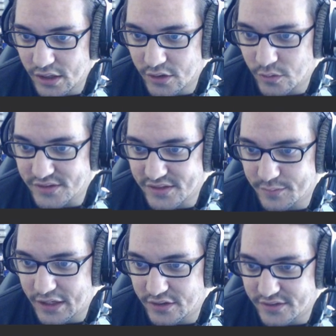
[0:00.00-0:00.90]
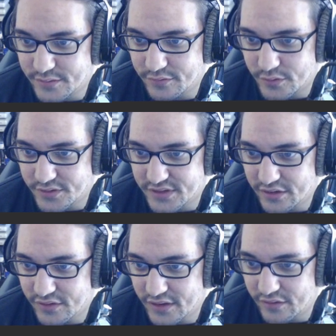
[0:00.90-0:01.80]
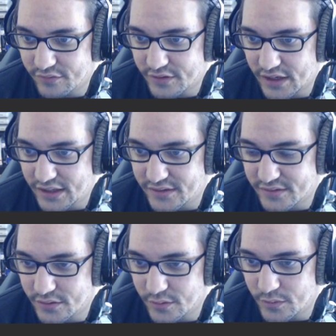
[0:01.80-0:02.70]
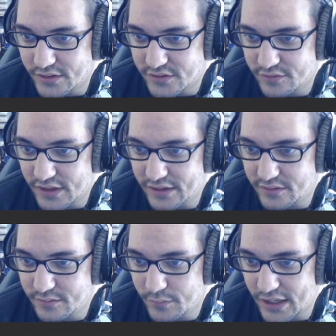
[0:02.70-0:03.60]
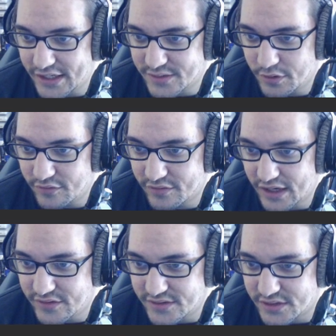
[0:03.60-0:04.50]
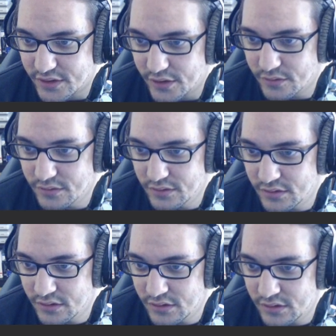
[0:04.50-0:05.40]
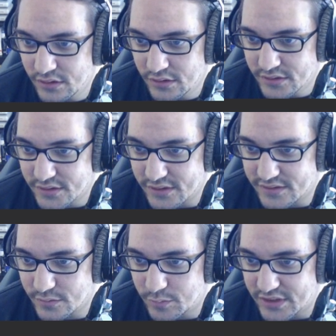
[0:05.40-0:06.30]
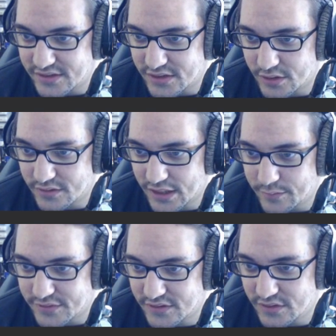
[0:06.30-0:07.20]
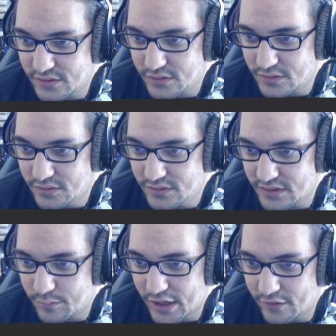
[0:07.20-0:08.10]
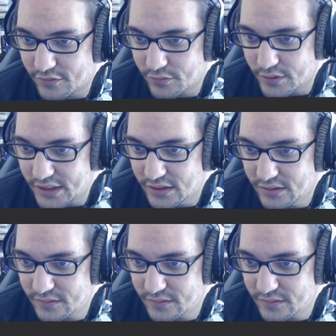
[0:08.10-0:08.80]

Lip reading: Coarse doesn't matter, it does some floor stuff, and then fine is the only one. So fine minus 0.5 is 0. So this would be 0 times 2 to the power of 3,